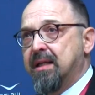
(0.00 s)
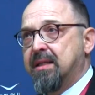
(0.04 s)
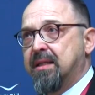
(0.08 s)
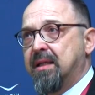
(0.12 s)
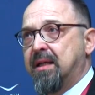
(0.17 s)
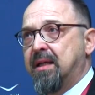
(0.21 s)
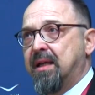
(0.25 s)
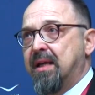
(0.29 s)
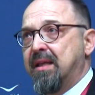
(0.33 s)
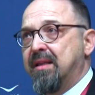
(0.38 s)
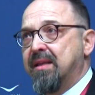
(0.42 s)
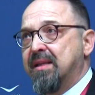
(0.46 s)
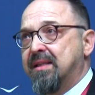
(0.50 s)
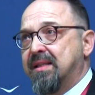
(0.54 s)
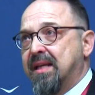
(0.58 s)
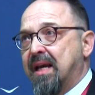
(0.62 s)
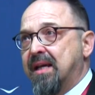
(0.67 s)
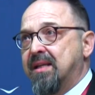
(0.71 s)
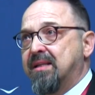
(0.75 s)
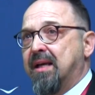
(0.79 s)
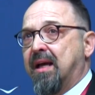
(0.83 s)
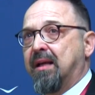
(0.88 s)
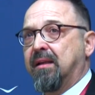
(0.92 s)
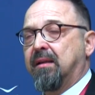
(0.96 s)
in the sense
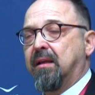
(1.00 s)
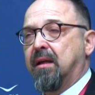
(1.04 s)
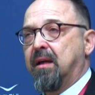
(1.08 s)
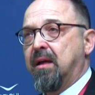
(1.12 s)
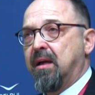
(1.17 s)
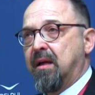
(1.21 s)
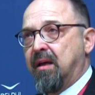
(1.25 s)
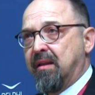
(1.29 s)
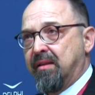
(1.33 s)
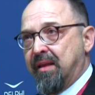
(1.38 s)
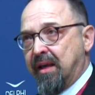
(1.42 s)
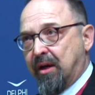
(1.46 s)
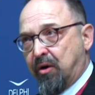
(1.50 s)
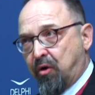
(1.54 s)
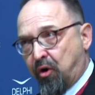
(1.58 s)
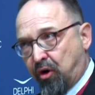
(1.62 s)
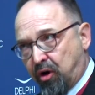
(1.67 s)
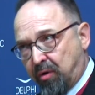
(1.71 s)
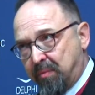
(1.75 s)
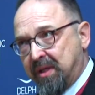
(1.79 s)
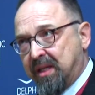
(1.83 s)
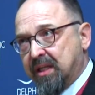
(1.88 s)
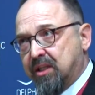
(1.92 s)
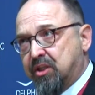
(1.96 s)
that the economy gets